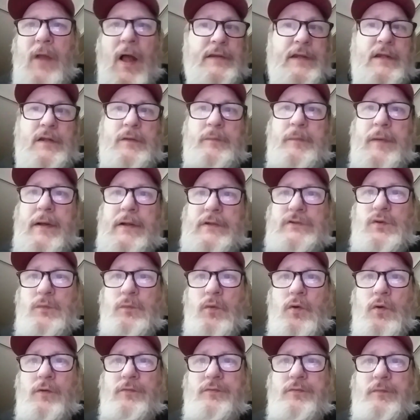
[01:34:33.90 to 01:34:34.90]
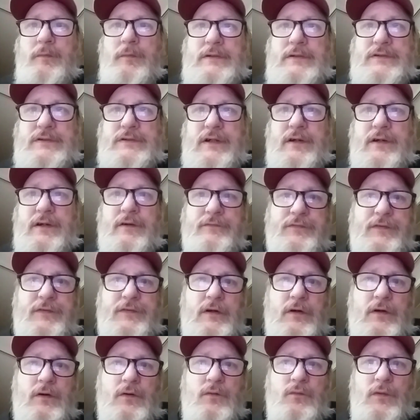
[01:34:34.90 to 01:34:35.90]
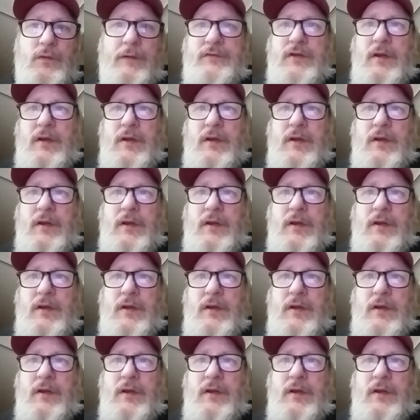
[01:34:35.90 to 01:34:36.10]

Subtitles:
I need to make some more for myself, you know.